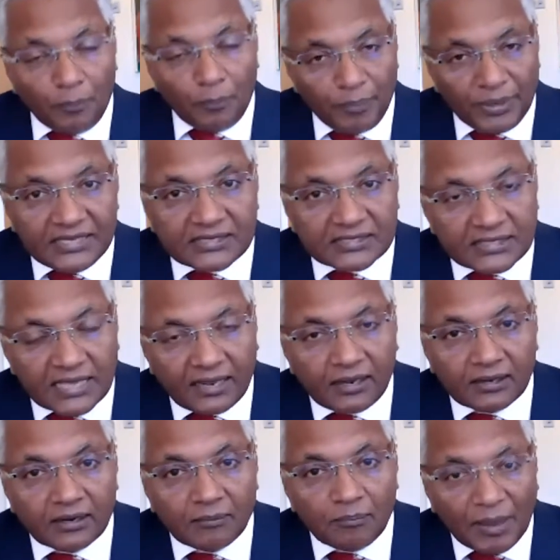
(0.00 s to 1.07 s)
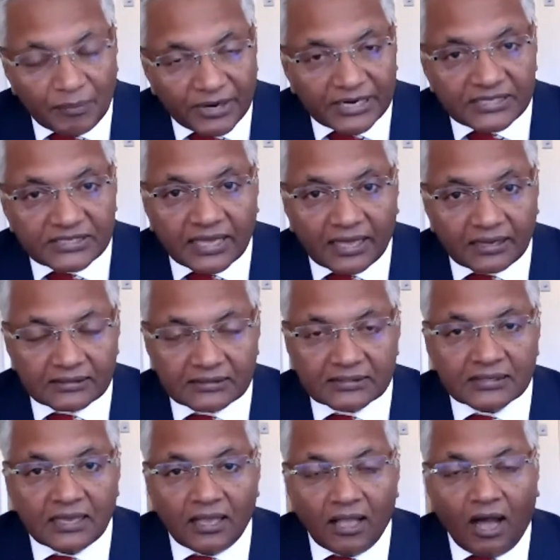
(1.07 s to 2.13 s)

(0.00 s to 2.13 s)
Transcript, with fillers: B cell memory cells